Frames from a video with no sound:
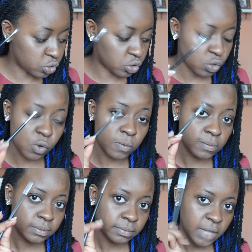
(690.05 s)
so
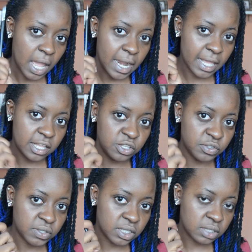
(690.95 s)
I like
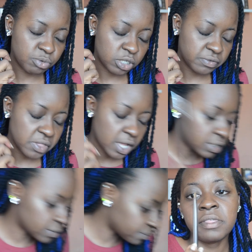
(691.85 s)
using this brush for that.